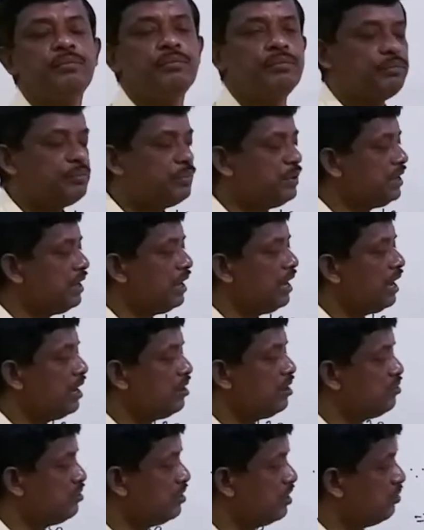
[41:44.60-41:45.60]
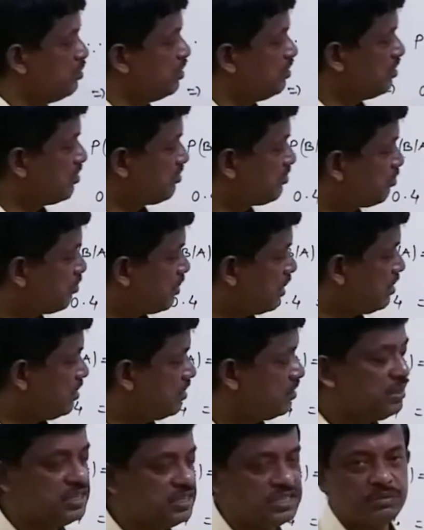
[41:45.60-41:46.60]
PA union B. Just find
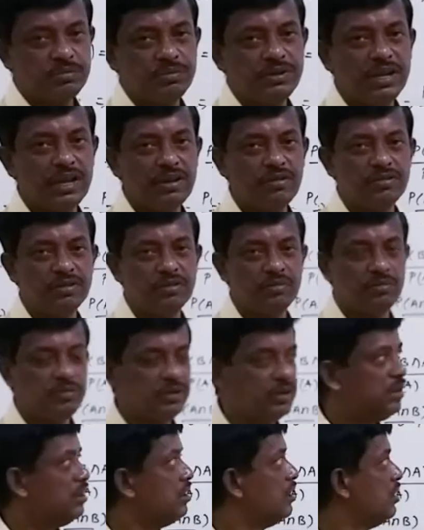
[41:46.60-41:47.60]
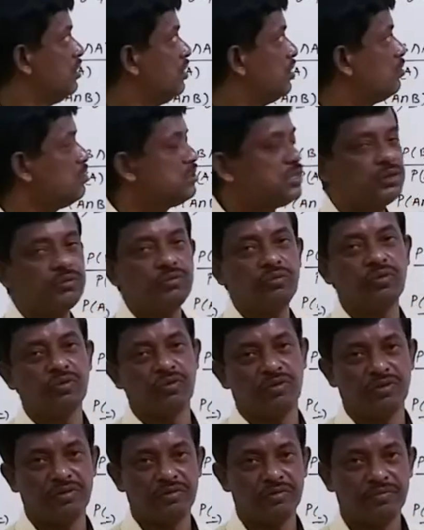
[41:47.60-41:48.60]
this PA union B in the question
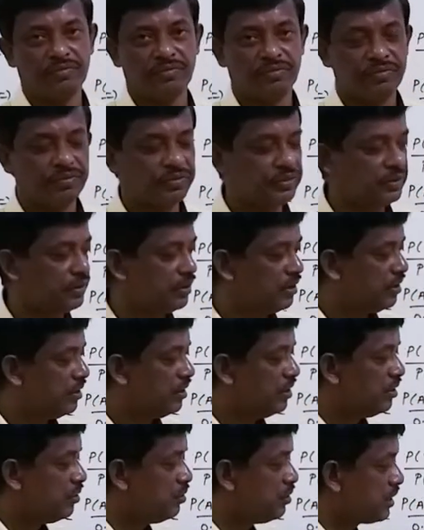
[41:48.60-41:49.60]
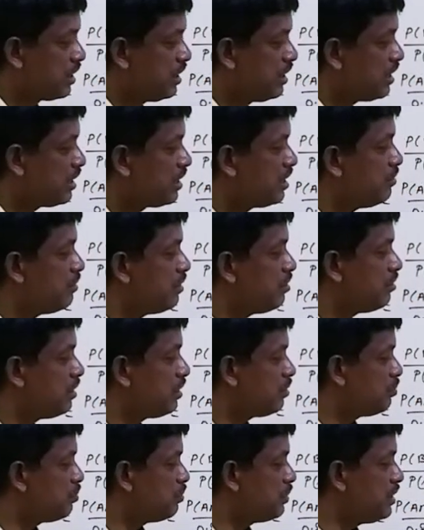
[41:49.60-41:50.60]
4. Okay, here given
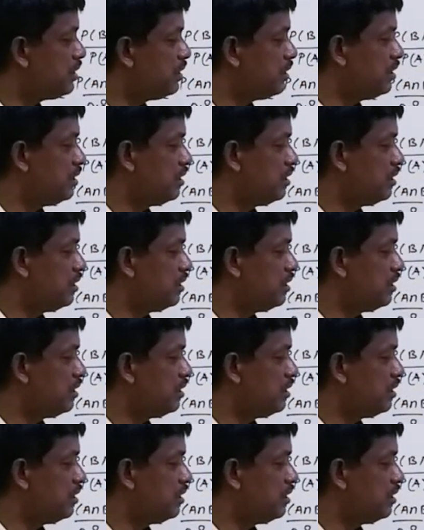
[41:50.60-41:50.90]
what? P.